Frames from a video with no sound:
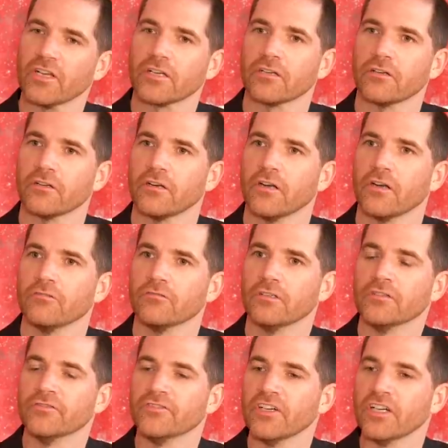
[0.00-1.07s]
like a
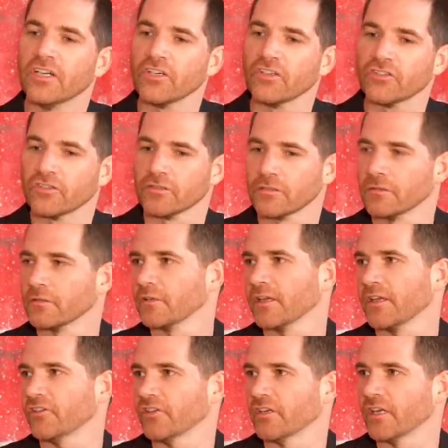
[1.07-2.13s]
reversal,
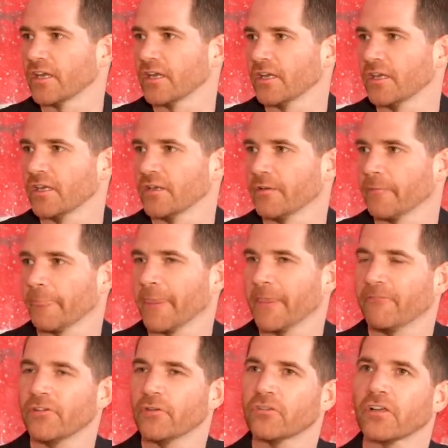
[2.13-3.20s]
isn't it? Yeah. In,
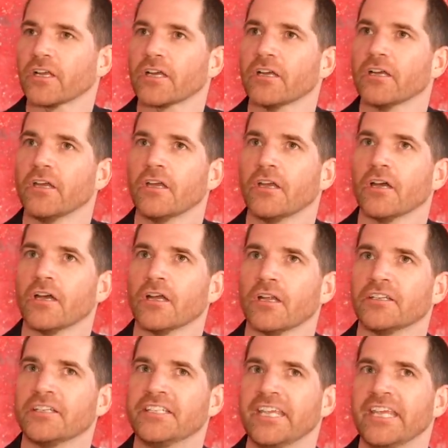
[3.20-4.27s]
it feels like a,
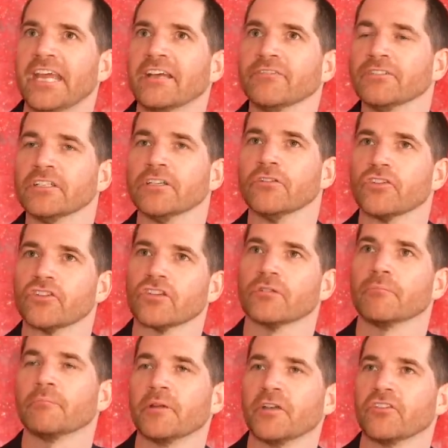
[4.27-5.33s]
a de
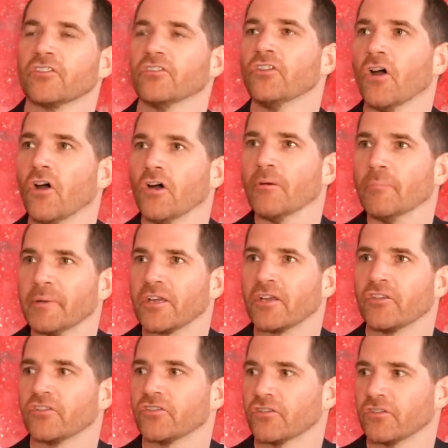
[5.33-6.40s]
evolution, yes. but it's not
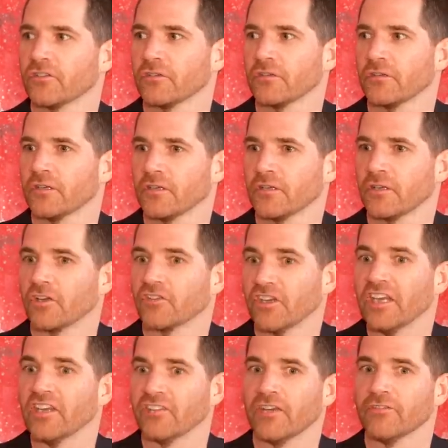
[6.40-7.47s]
because. It's not. Because
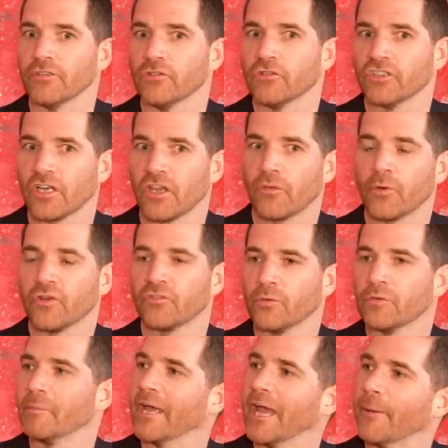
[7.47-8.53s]
it is evolution, otherwise it
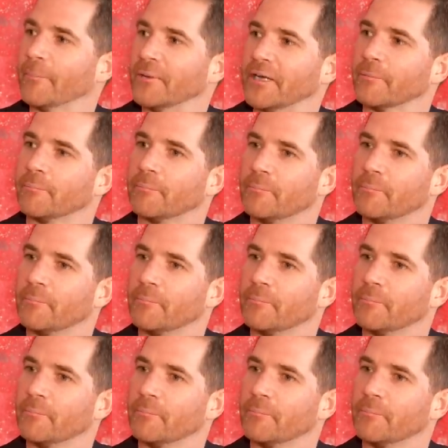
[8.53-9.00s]
wouldn't be happening. It's a